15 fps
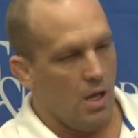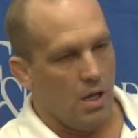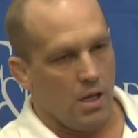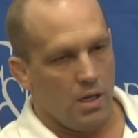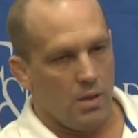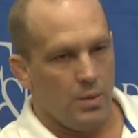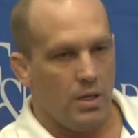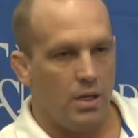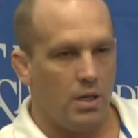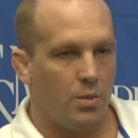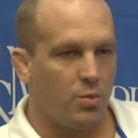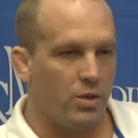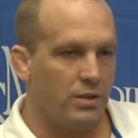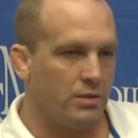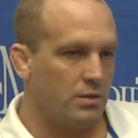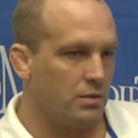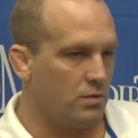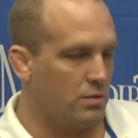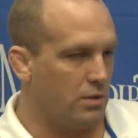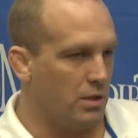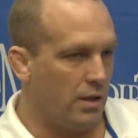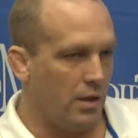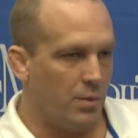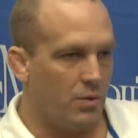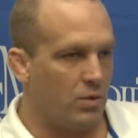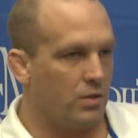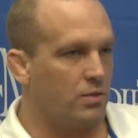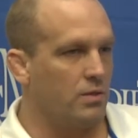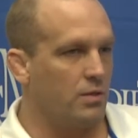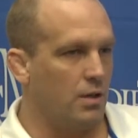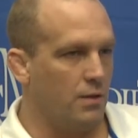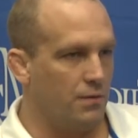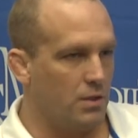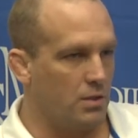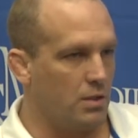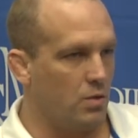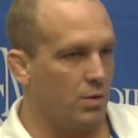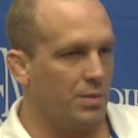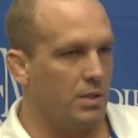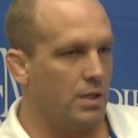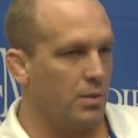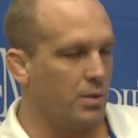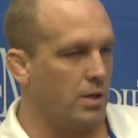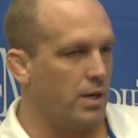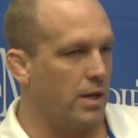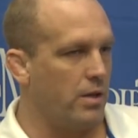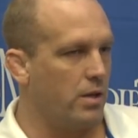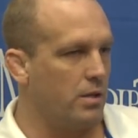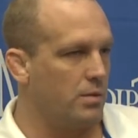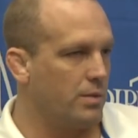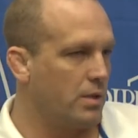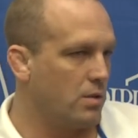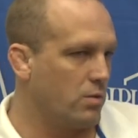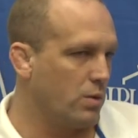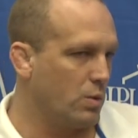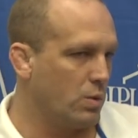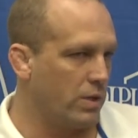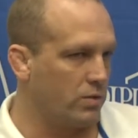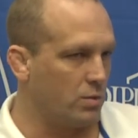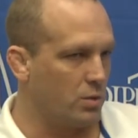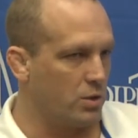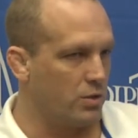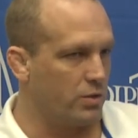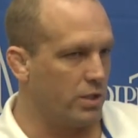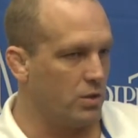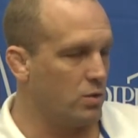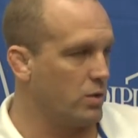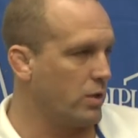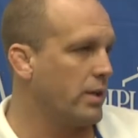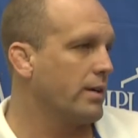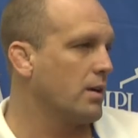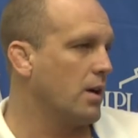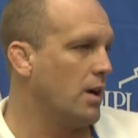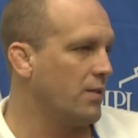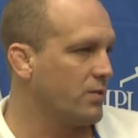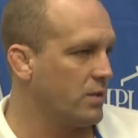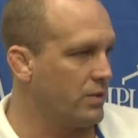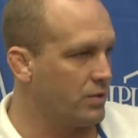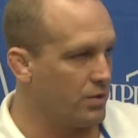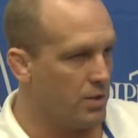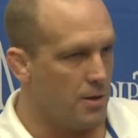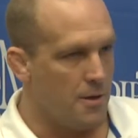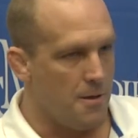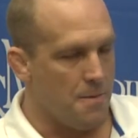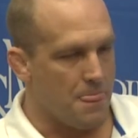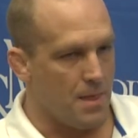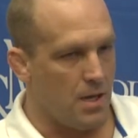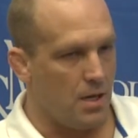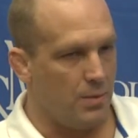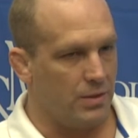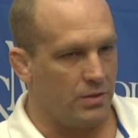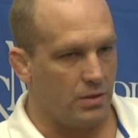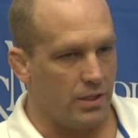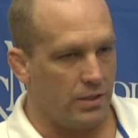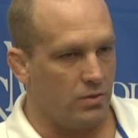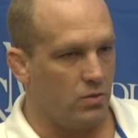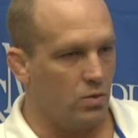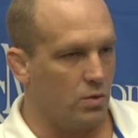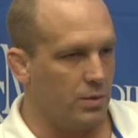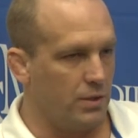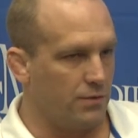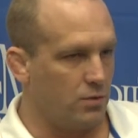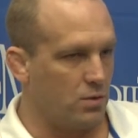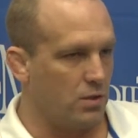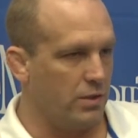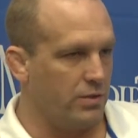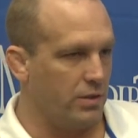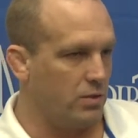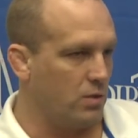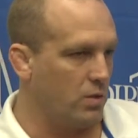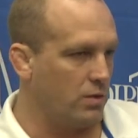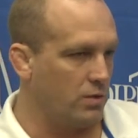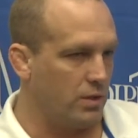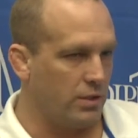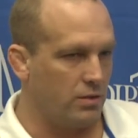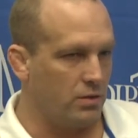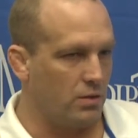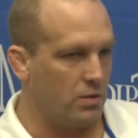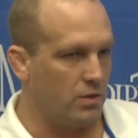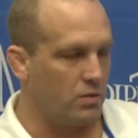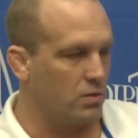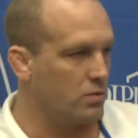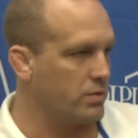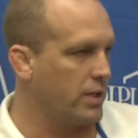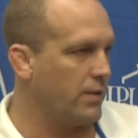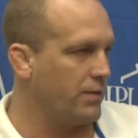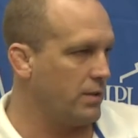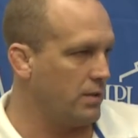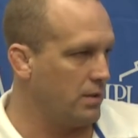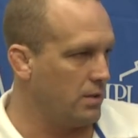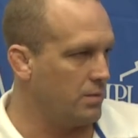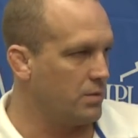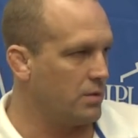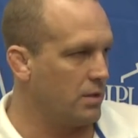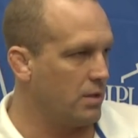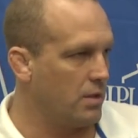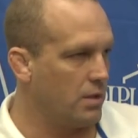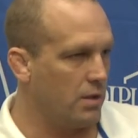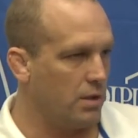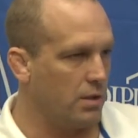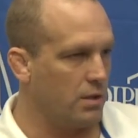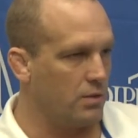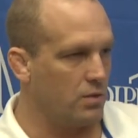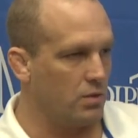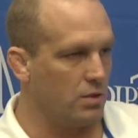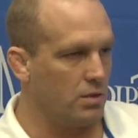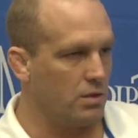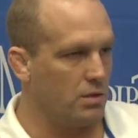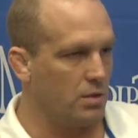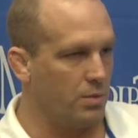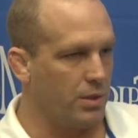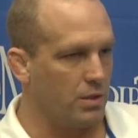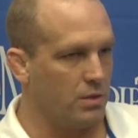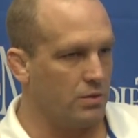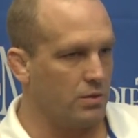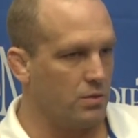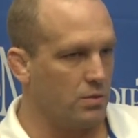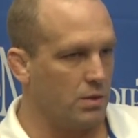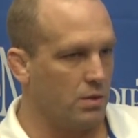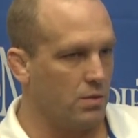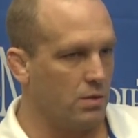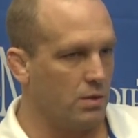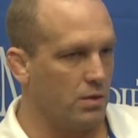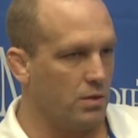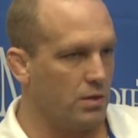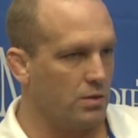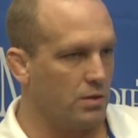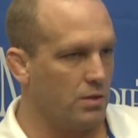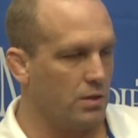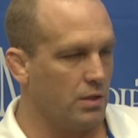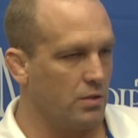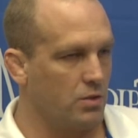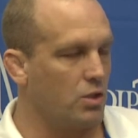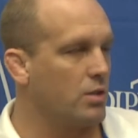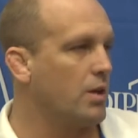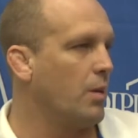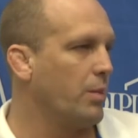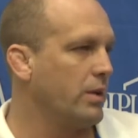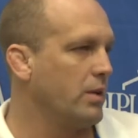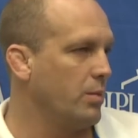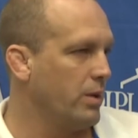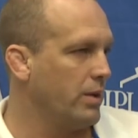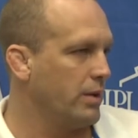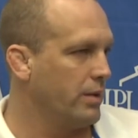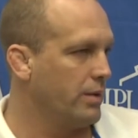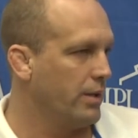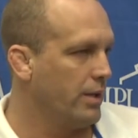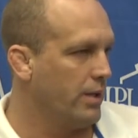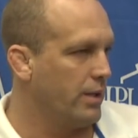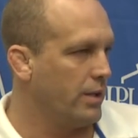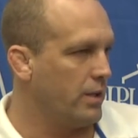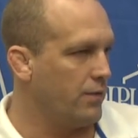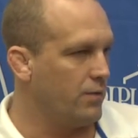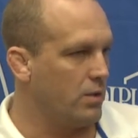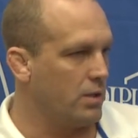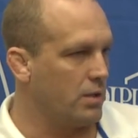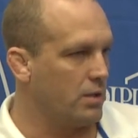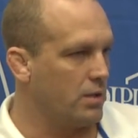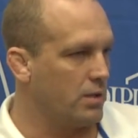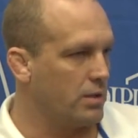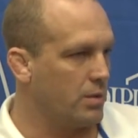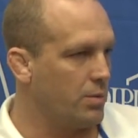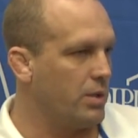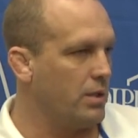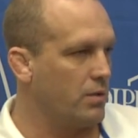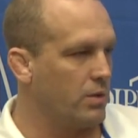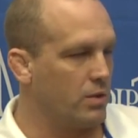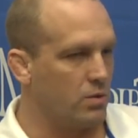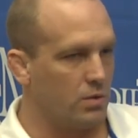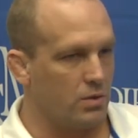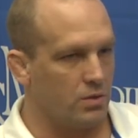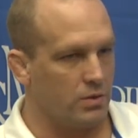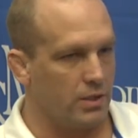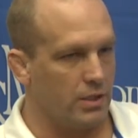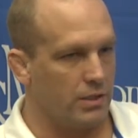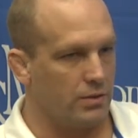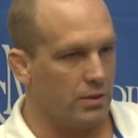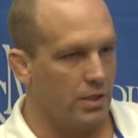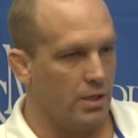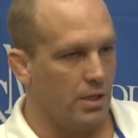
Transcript: They've been wrestling tough this year. We've been keeping an eye on them. We wrestle them on our schedule. They're in our conference. It's a nice dual meet for us. It's always nice to wrestle those Ivy teams. I think it's a good comparison with it's good company to be in if you can compete and wrestle with those guys.